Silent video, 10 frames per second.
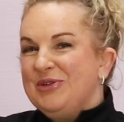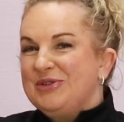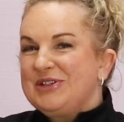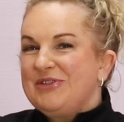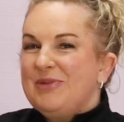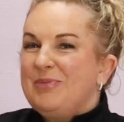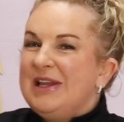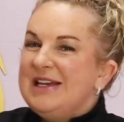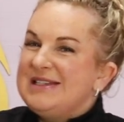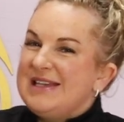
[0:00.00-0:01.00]
also
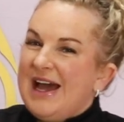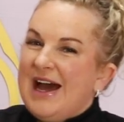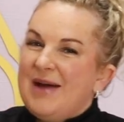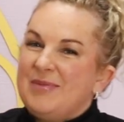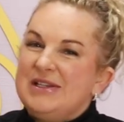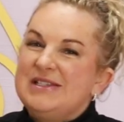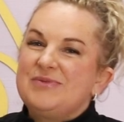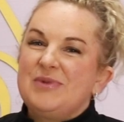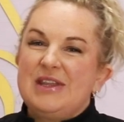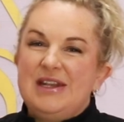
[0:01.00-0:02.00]
replace the almonds
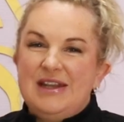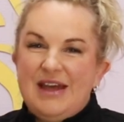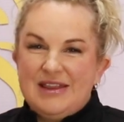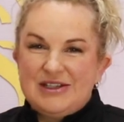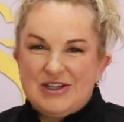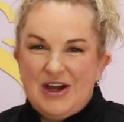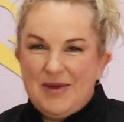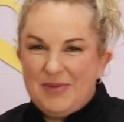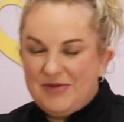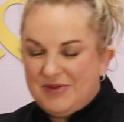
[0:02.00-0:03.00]
with another
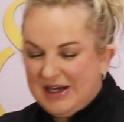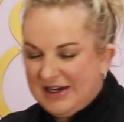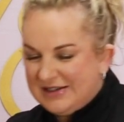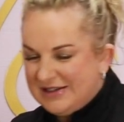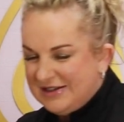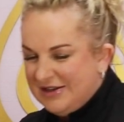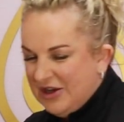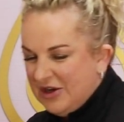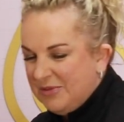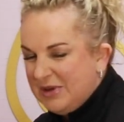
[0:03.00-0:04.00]
type of nut.
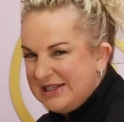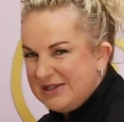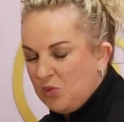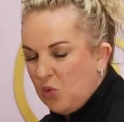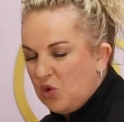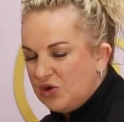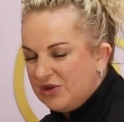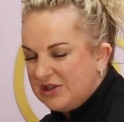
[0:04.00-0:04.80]
I'm going to place some water